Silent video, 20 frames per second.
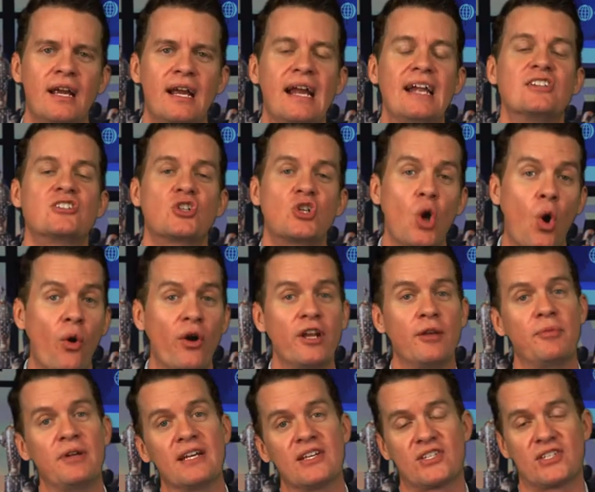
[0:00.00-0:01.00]
it's going
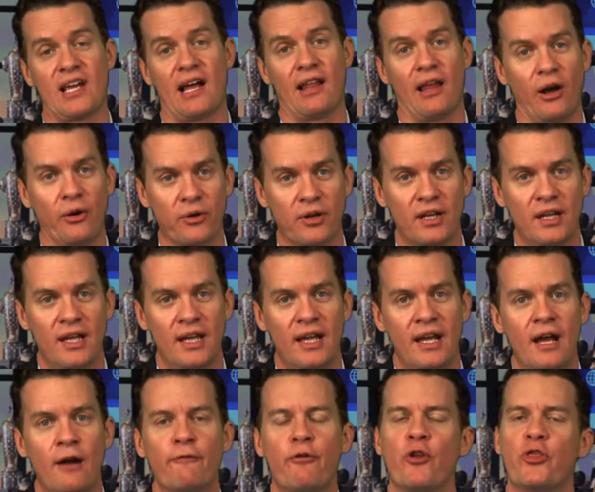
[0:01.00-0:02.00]
to be a sellout.
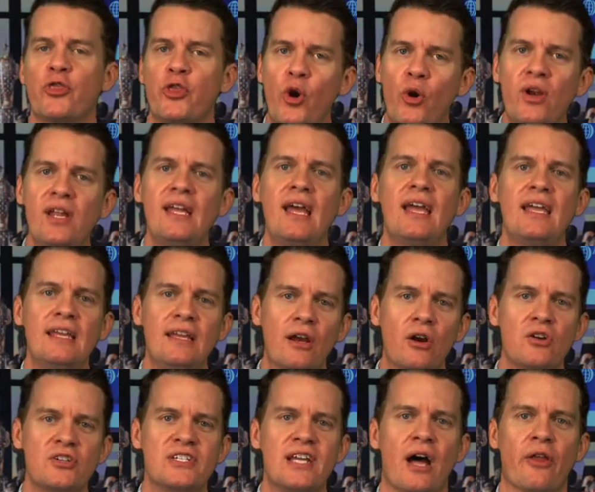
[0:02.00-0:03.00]
For 38
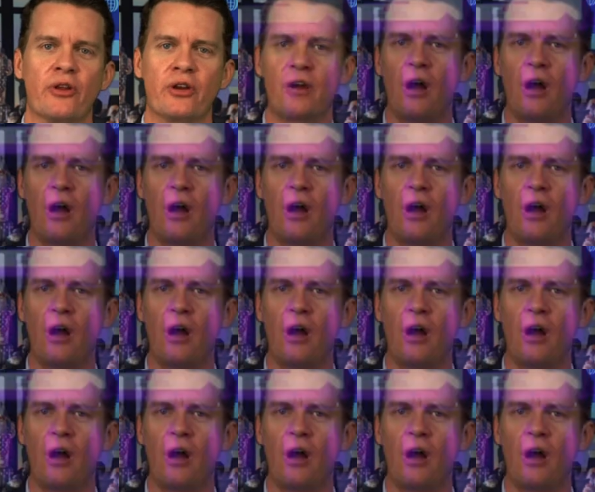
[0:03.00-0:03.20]
years now, the